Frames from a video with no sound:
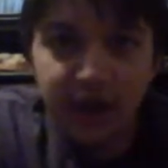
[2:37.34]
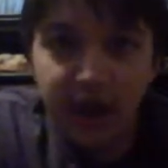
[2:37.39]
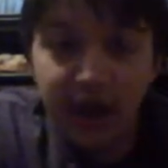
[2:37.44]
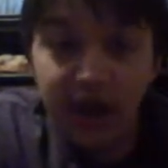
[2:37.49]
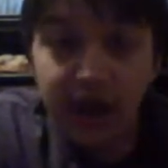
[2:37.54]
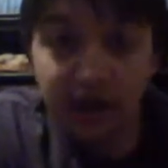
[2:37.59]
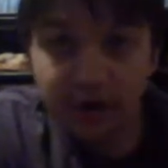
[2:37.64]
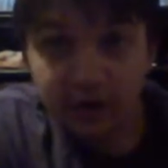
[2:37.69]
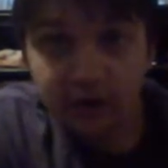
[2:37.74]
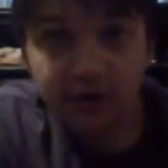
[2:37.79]

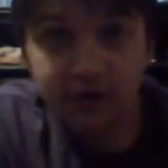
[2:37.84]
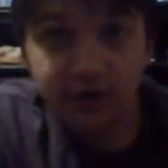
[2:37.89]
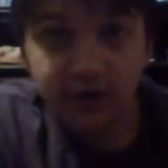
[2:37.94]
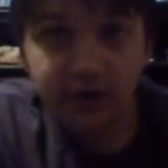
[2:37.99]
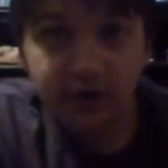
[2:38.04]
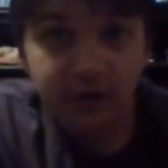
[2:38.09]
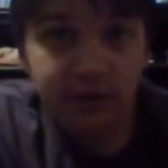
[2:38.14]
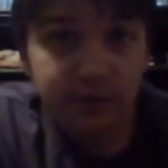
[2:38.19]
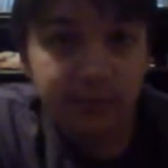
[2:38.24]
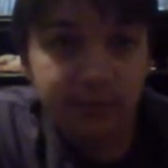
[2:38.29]
and
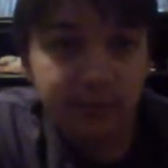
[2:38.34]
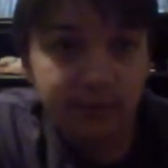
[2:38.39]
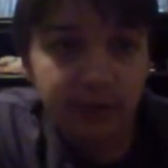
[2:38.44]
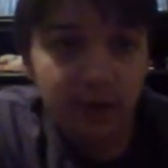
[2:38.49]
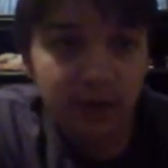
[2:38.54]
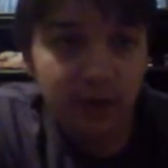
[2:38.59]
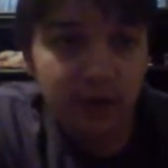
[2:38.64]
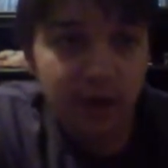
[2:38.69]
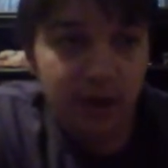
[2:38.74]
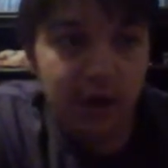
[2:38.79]
also
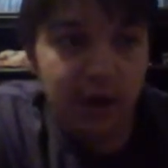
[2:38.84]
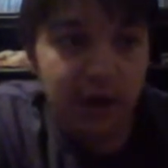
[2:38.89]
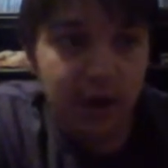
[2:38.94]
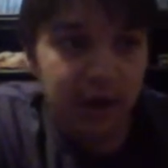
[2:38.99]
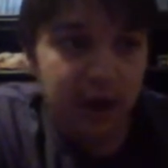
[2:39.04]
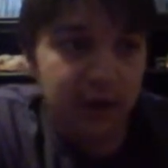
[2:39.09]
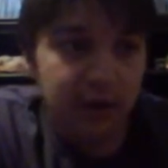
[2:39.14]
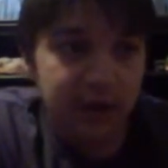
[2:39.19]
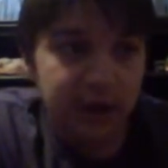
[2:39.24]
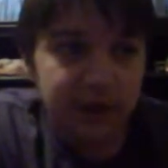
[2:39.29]

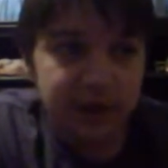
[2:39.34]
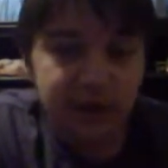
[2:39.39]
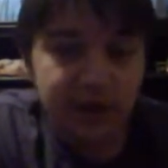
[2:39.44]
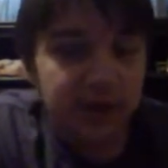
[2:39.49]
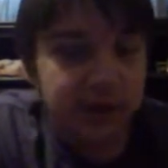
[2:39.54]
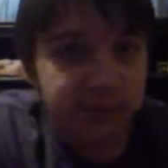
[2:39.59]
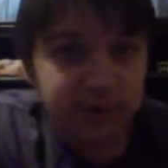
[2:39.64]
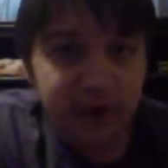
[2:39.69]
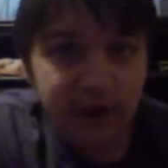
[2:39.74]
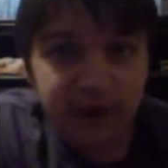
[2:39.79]
and like you
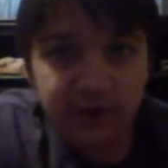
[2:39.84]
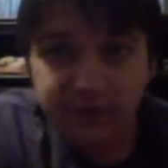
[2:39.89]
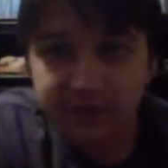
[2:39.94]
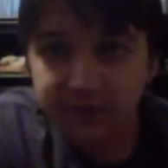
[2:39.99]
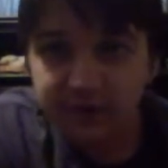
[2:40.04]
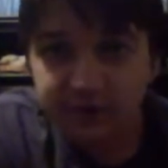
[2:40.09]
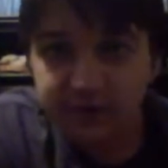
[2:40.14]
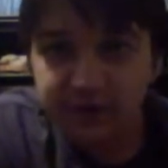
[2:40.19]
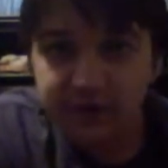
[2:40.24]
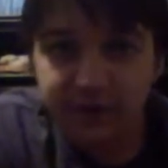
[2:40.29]
get
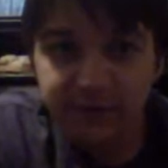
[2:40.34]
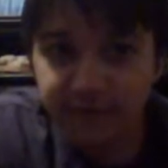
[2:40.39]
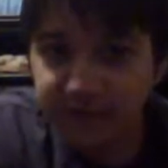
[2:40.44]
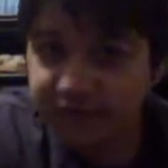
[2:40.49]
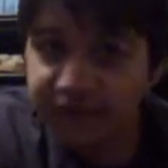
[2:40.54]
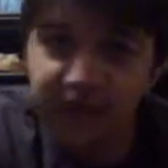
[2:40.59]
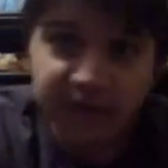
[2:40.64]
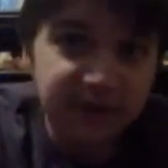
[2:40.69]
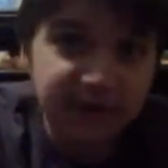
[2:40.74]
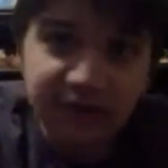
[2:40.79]
prizes and stuff.
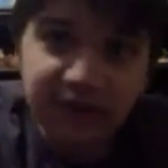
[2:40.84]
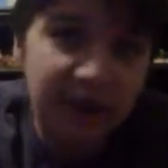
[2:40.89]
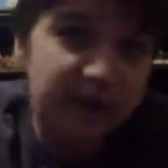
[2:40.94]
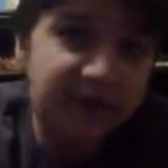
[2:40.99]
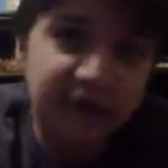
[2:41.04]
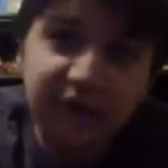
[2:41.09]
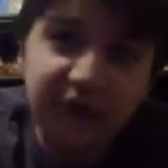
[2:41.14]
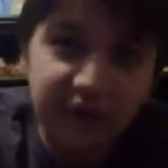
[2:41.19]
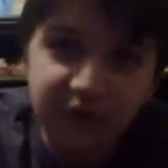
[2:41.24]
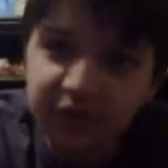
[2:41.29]
It's like
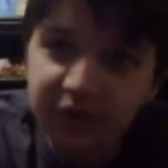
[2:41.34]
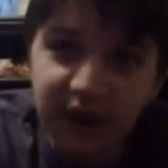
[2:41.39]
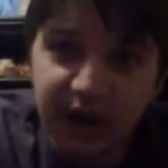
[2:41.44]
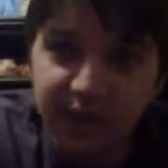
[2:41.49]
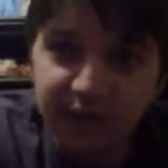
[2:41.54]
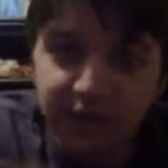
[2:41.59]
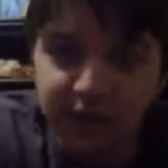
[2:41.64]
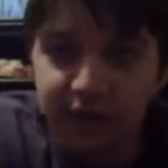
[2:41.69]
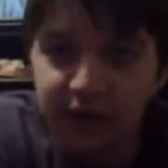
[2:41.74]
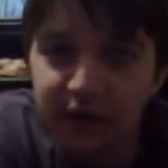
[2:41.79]
every other
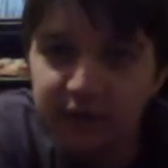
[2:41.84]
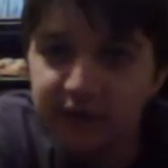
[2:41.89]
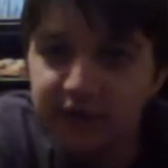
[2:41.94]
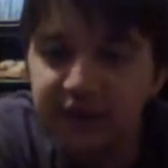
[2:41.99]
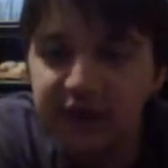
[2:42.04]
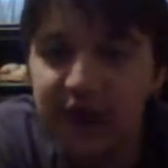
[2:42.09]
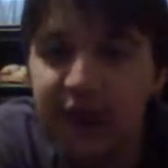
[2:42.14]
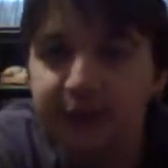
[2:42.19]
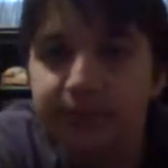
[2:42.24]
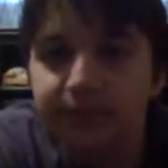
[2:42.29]
Animal
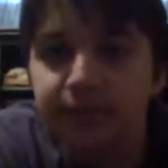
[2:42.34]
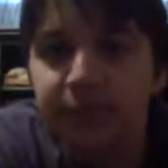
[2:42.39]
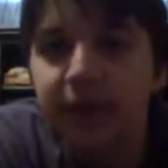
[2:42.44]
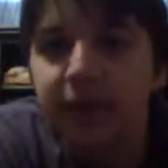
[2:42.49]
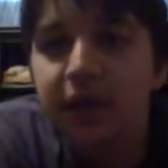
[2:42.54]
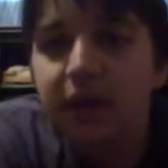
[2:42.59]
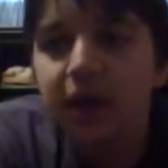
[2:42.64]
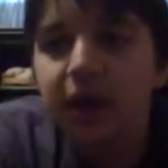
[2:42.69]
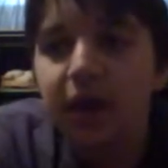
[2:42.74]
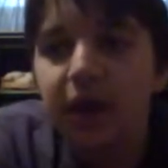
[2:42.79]
Crossing game.
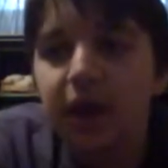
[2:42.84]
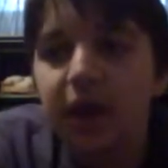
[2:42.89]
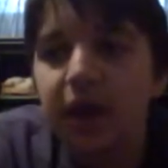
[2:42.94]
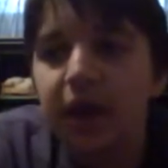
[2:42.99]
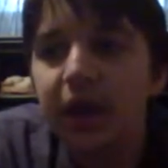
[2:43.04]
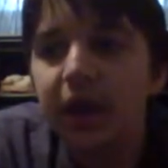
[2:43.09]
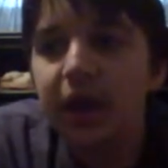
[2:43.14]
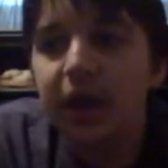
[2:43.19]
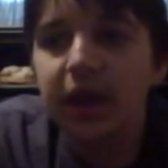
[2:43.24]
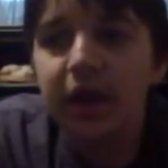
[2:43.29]

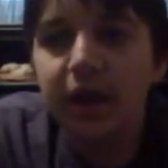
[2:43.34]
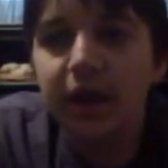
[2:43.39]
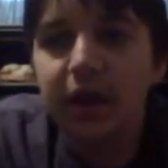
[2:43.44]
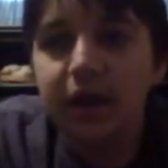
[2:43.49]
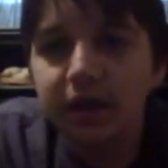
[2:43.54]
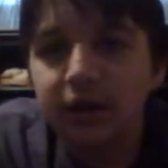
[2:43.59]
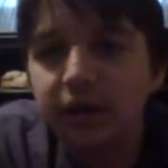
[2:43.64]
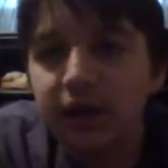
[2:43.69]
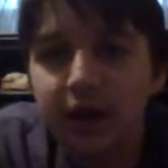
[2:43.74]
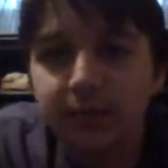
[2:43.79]

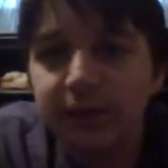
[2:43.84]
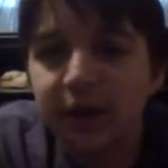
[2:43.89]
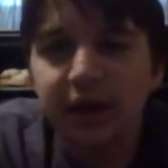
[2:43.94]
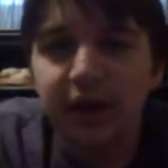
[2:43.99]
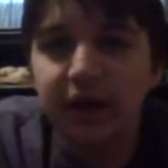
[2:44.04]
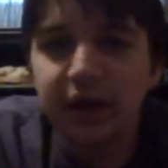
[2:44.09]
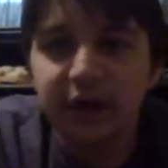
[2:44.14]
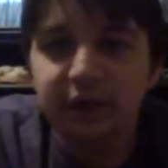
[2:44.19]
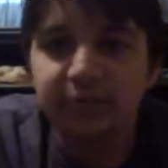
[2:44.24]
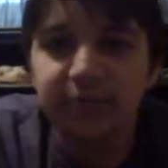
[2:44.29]
And I'm not
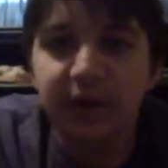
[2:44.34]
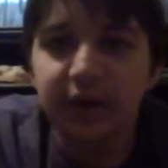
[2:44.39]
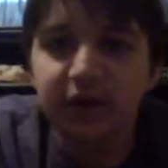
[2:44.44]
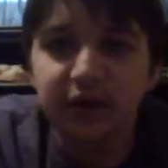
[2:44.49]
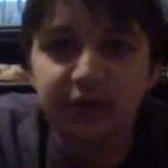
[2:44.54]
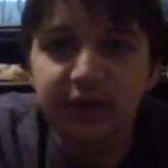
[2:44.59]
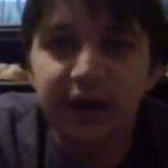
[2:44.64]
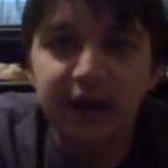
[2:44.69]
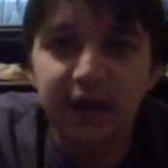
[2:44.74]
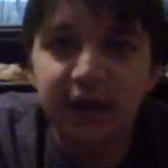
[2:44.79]
going to expand
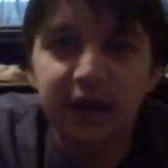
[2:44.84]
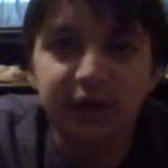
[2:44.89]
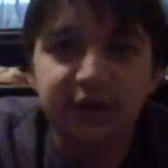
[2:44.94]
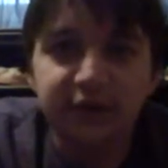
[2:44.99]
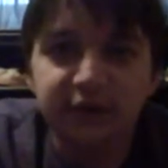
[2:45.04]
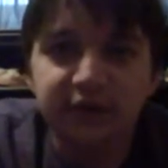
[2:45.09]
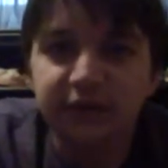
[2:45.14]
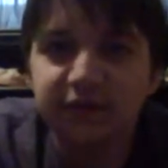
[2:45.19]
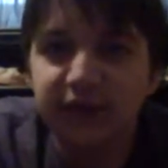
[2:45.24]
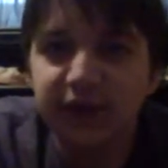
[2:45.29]
on that. I
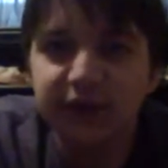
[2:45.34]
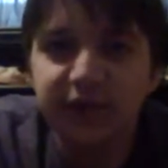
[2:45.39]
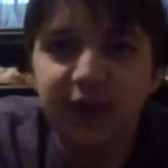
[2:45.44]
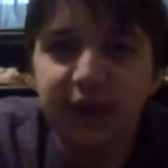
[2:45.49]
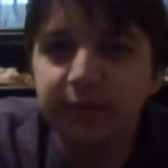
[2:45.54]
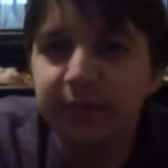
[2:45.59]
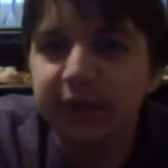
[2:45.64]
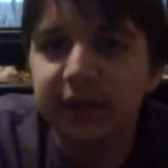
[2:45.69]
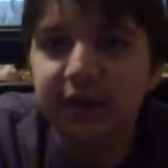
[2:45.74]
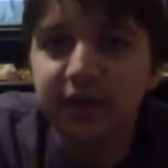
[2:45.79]
just said
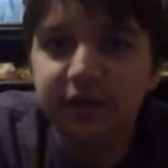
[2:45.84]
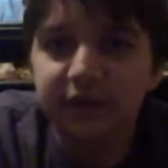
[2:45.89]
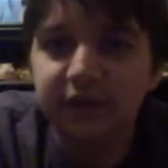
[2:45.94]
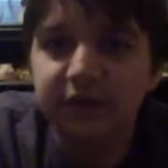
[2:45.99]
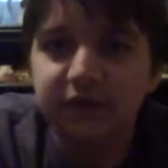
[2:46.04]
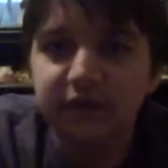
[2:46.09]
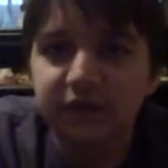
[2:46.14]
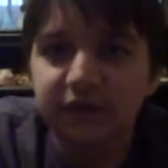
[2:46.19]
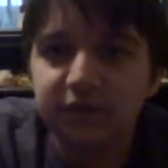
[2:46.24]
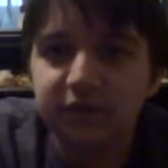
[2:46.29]
that
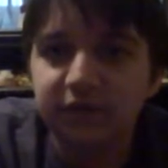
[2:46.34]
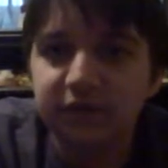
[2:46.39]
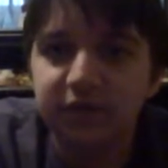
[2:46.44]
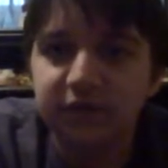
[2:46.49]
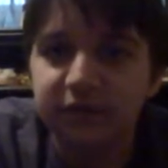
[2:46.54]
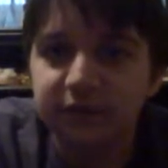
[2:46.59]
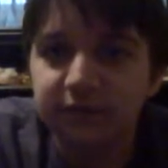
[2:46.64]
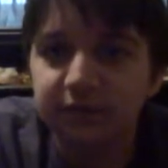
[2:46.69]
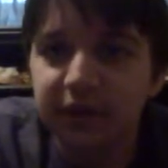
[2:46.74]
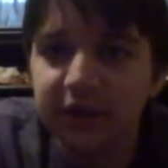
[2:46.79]
because
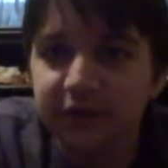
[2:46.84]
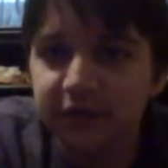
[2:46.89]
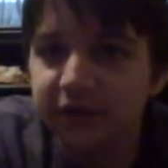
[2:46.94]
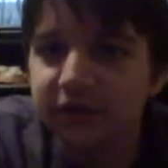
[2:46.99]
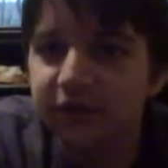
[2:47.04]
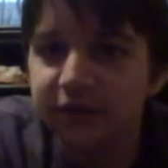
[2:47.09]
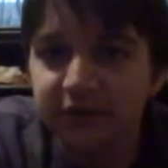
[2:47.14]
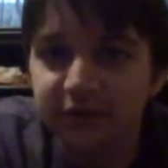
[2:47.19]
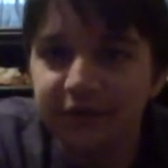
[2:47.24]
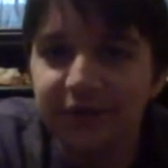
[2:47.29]
just to make
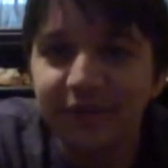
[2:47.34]
sure